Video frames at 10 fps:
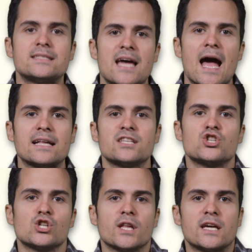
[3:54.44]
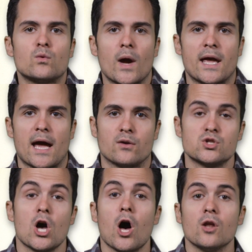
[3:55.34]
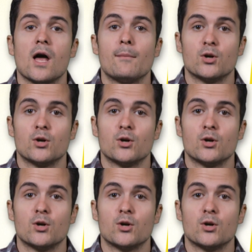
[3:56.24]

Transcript: attacked the Chilean White House, called La